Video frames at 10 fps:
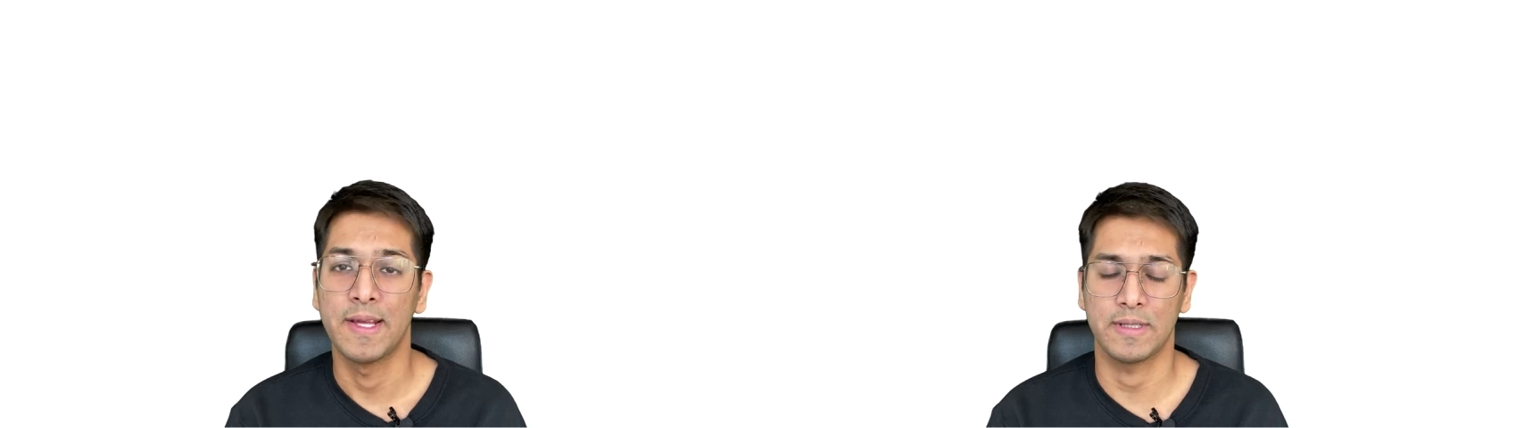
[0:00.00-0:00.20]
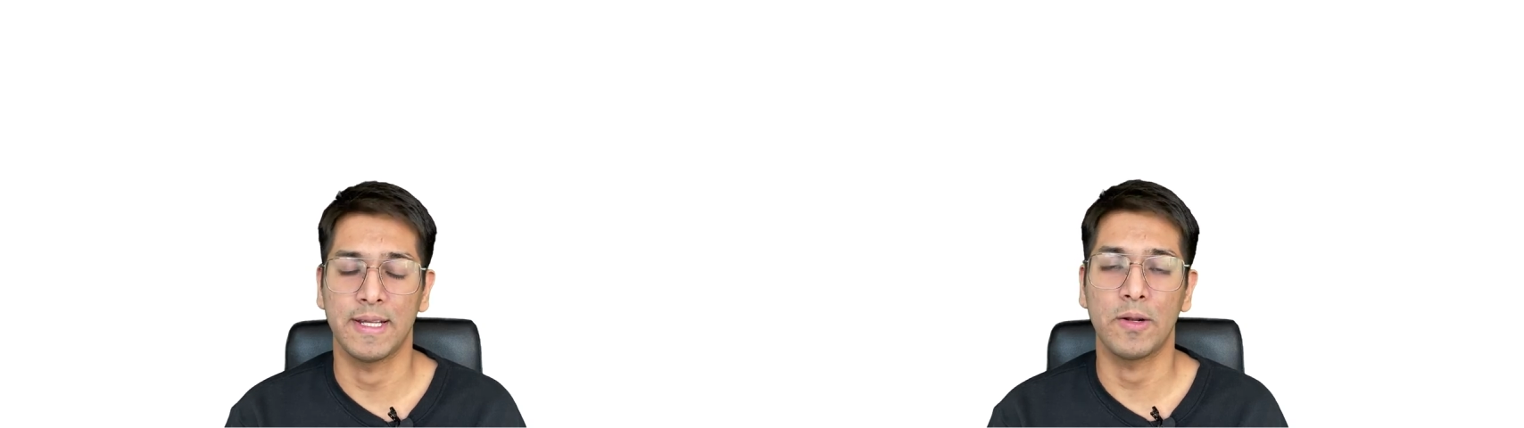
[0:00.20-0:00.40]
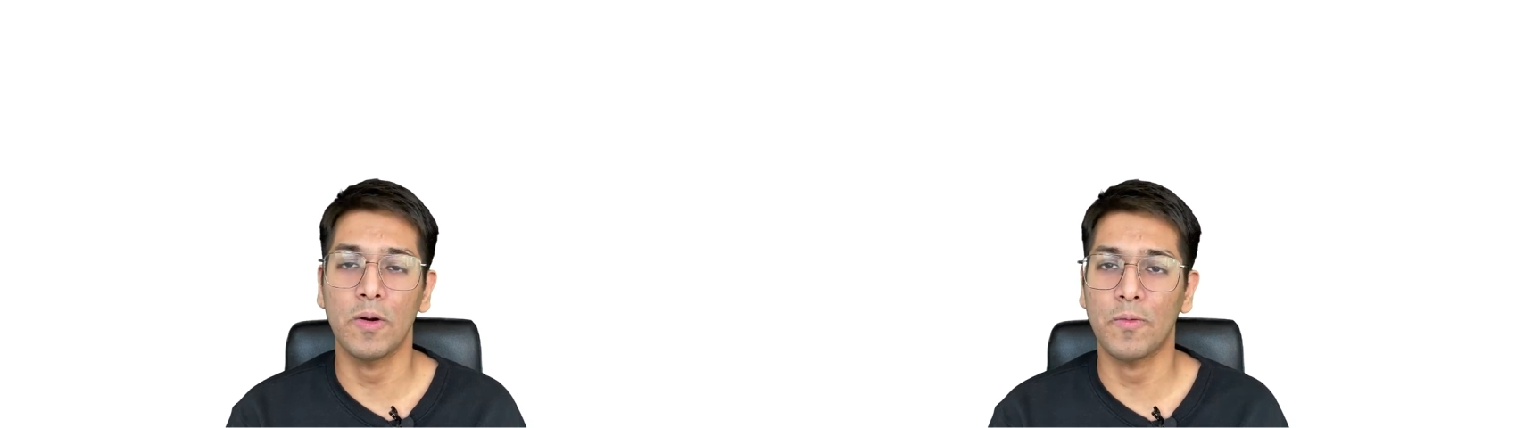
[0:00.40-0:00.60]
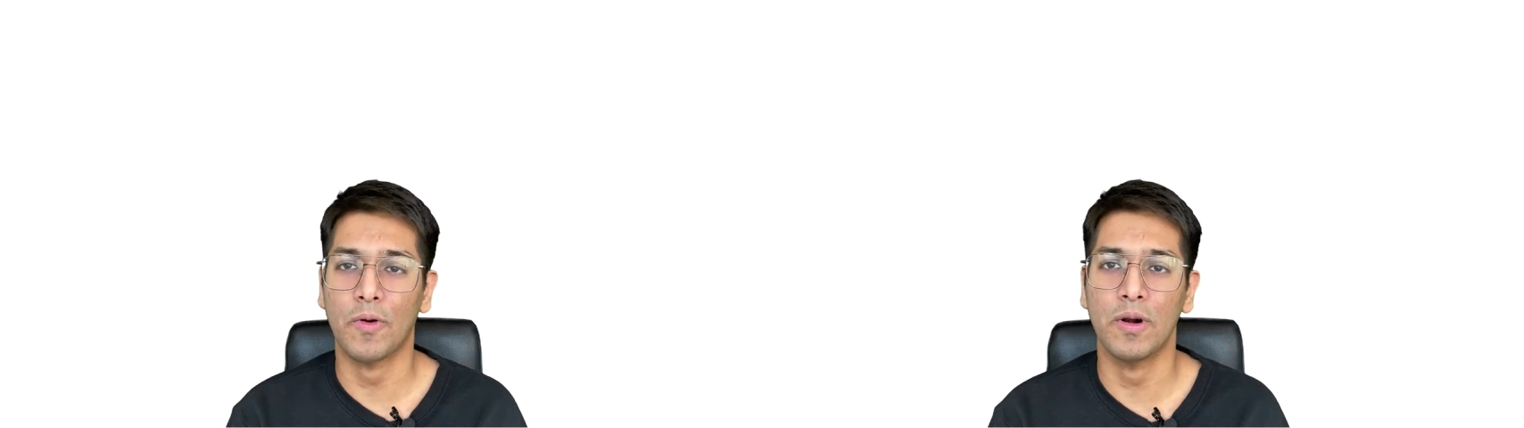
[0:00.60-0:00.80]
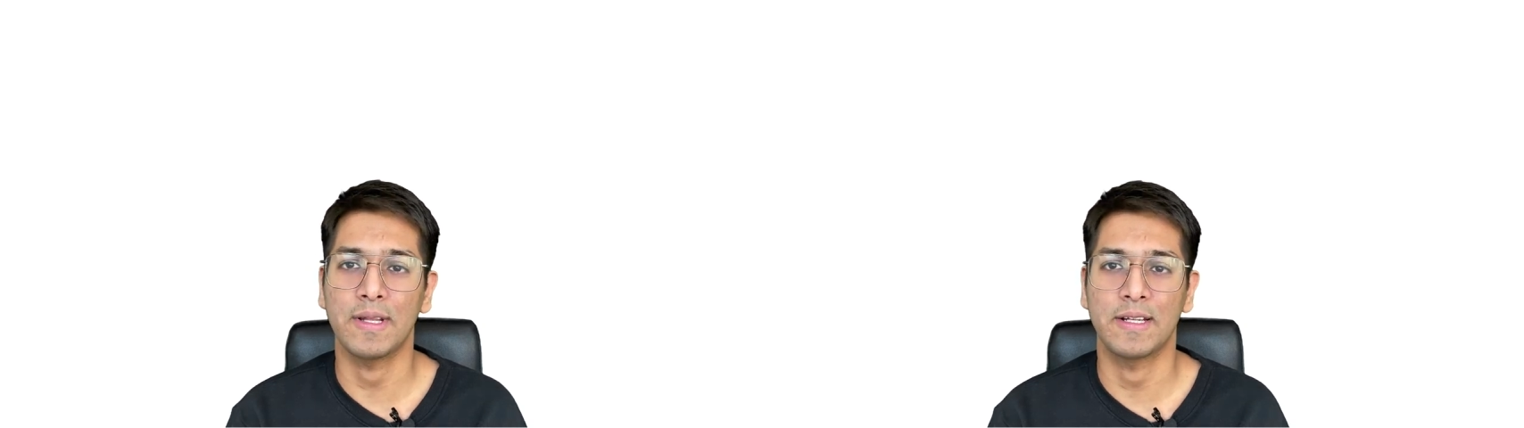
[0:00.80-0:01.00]
They don't
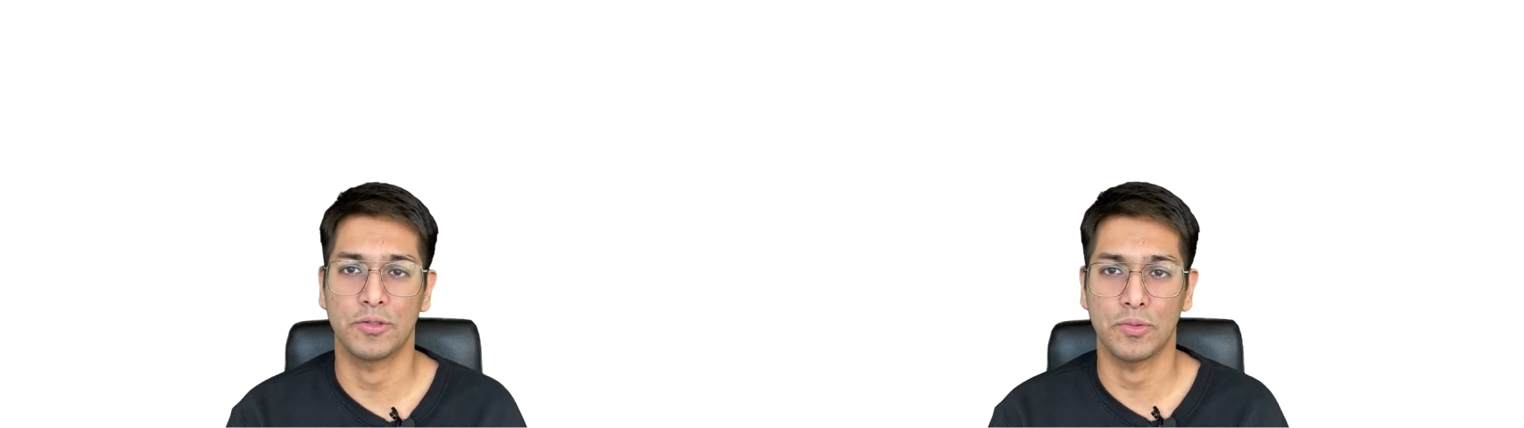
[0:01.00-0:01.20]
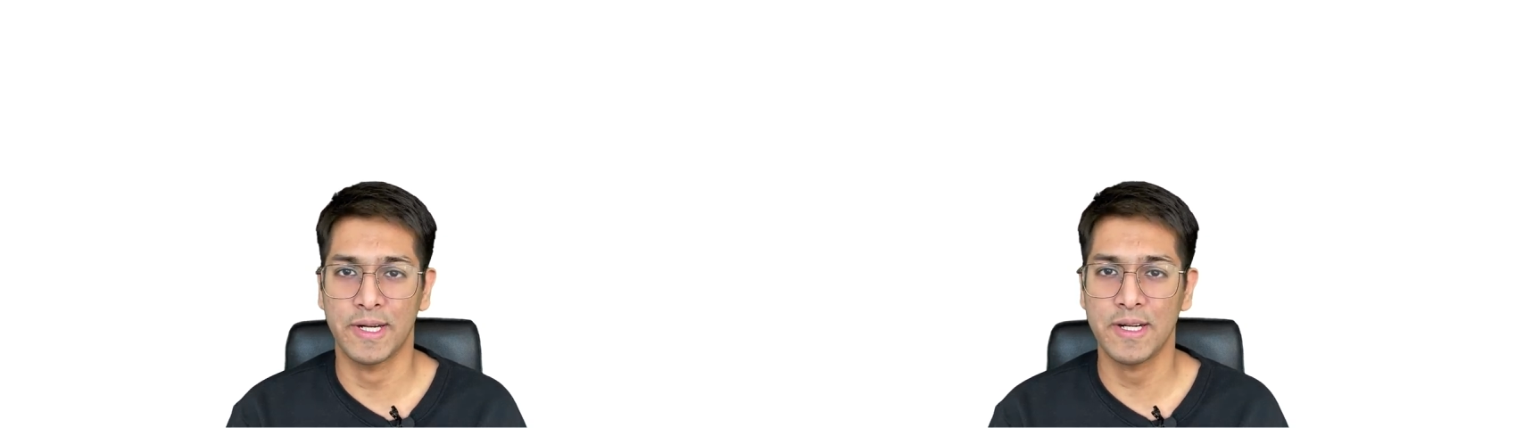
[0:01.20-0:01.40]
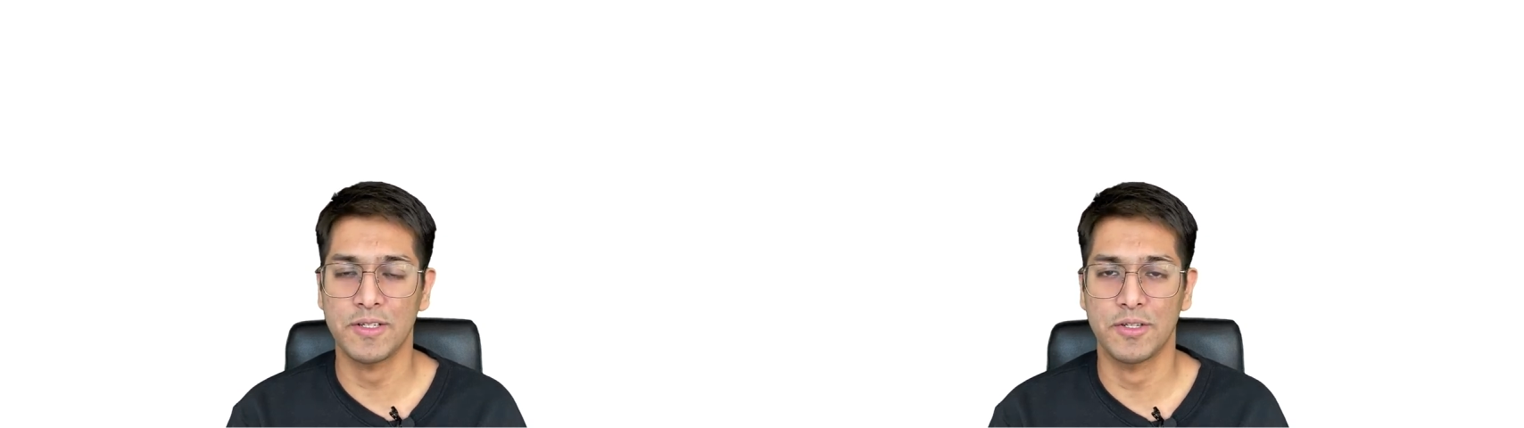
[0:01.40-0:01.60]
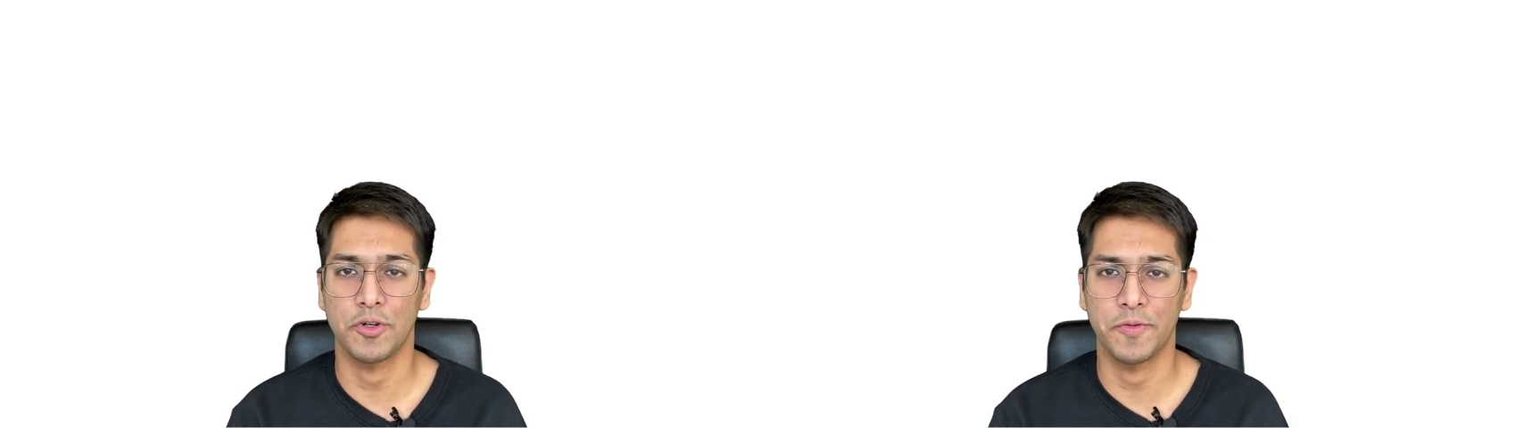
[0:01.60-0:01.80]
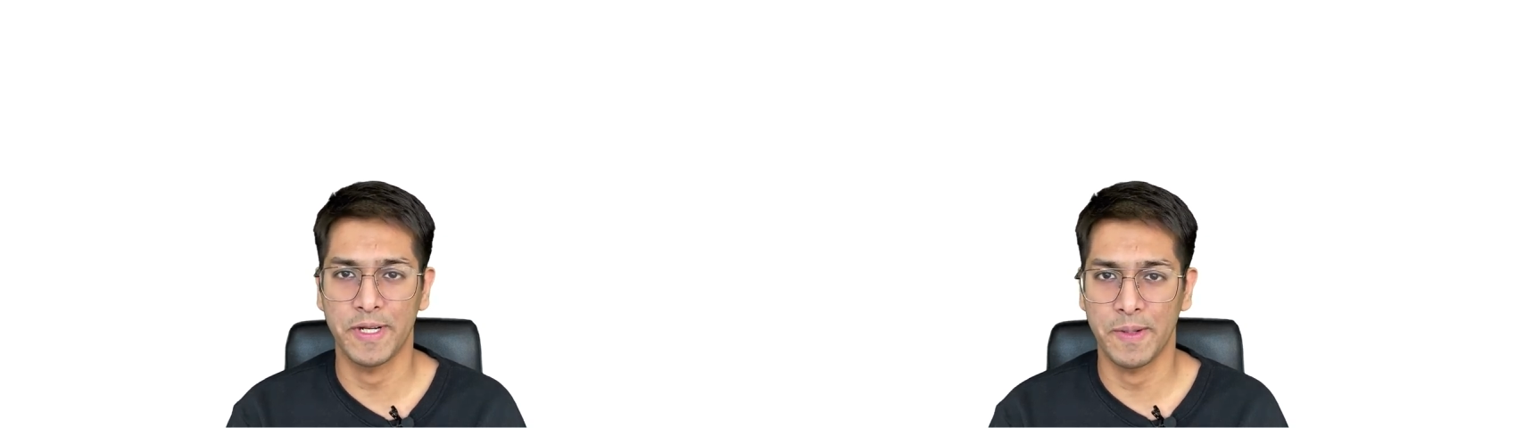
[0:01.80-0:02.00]
want that students
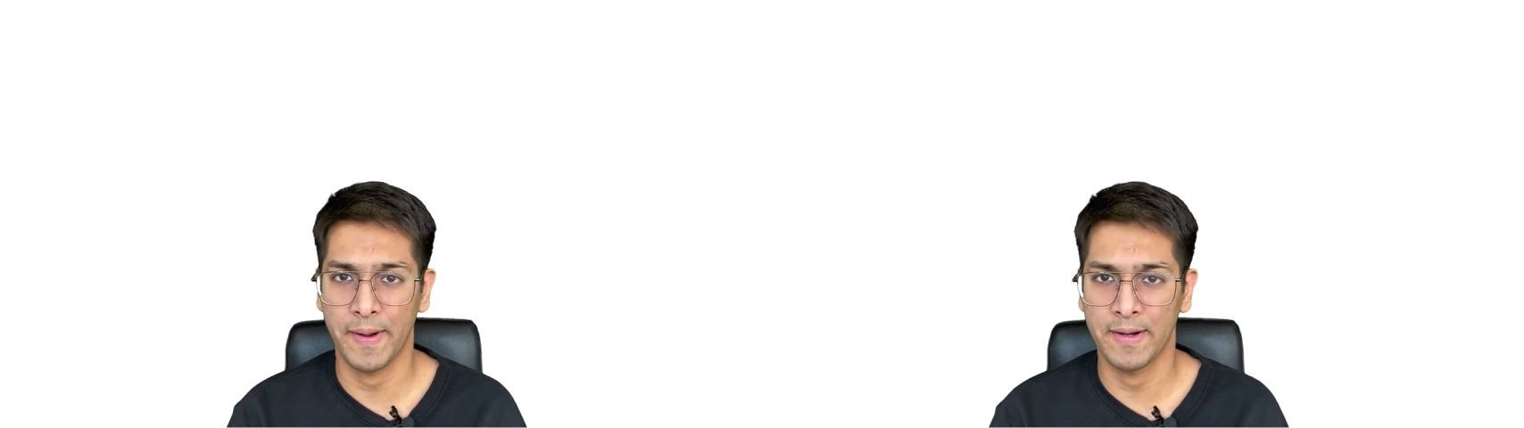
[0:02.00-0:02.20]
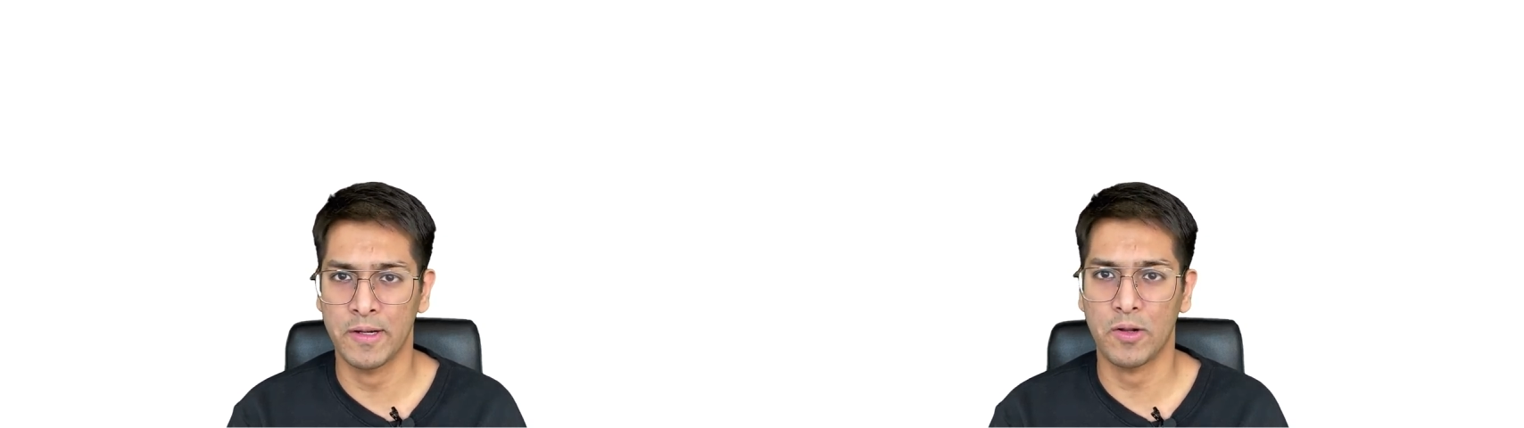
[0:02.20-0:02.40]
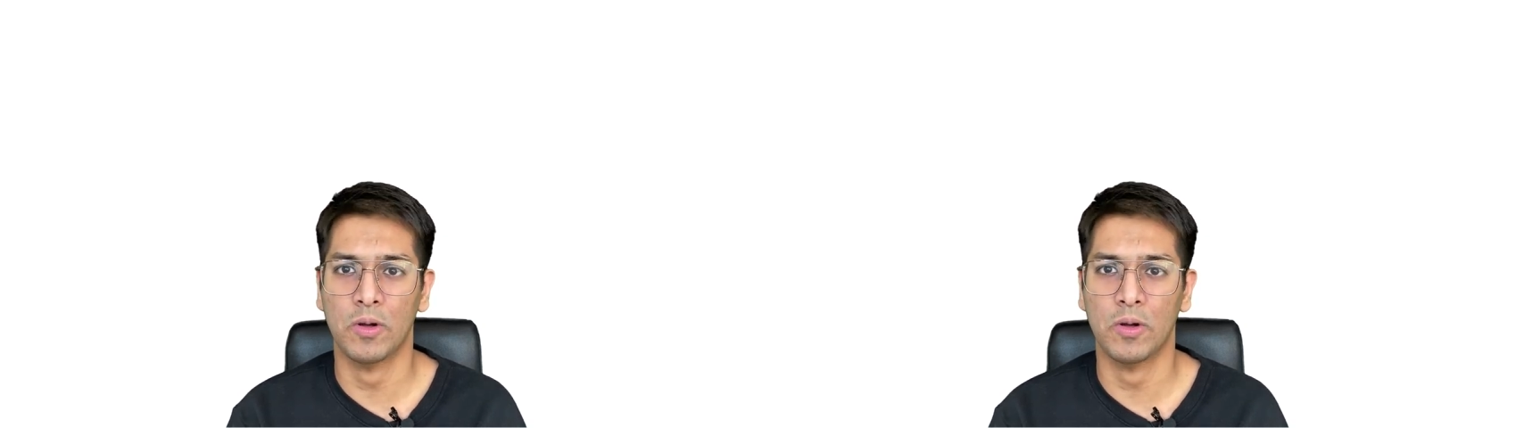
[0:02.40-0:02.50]
should be dependent